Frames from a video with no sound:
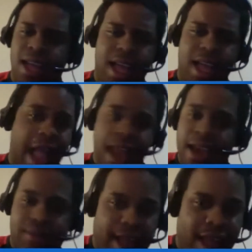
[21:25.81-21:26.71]
And if they
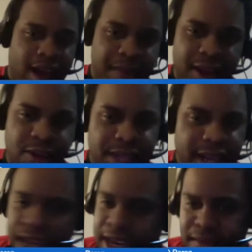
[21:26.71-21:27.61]
cannot make it with the
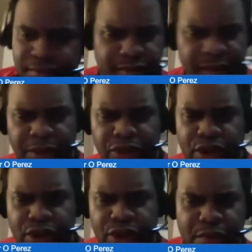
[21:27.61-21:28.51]
elite, I'm sure they
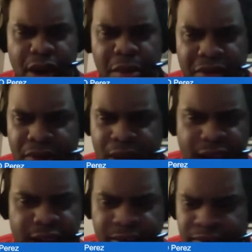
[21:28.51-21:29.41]
could probably
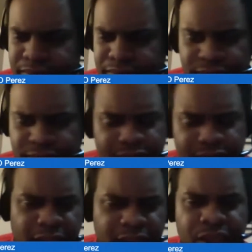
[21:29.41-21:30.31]
find
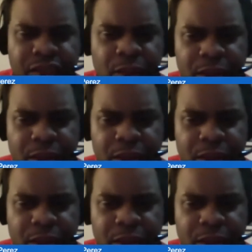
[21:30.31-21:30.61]
something